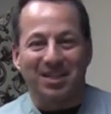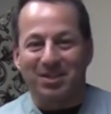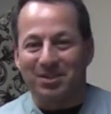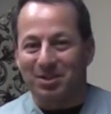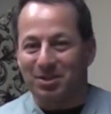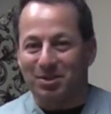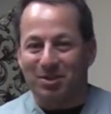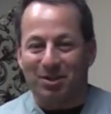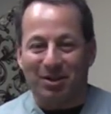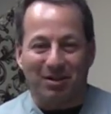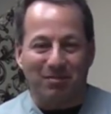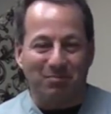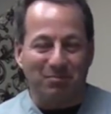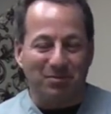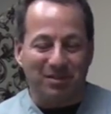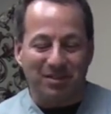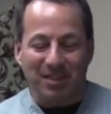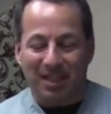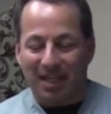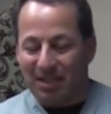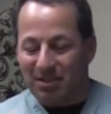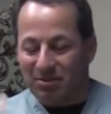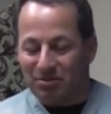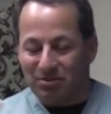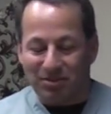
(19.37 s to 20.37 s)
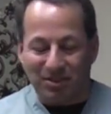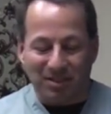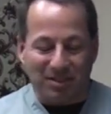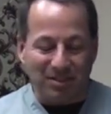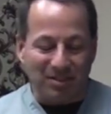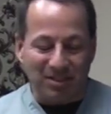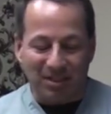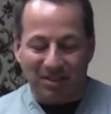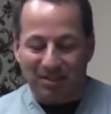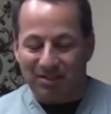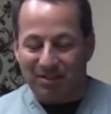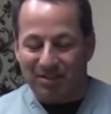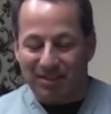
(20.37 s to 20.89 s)
The carbons,
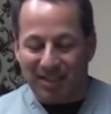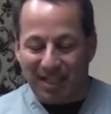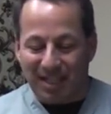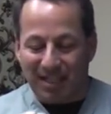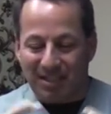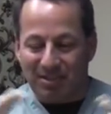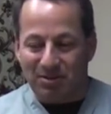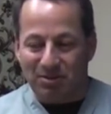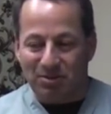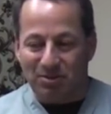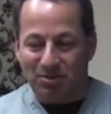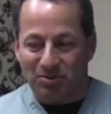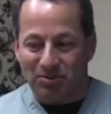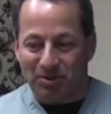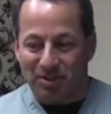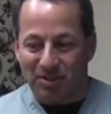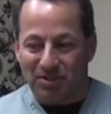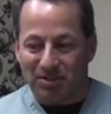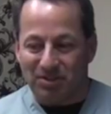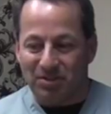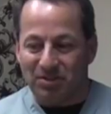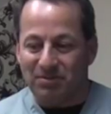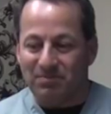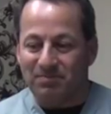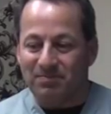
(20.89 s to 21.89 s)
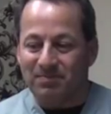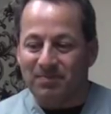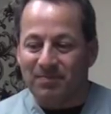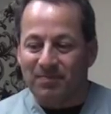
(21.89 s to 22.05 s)
hydrogens, all of that, the structure.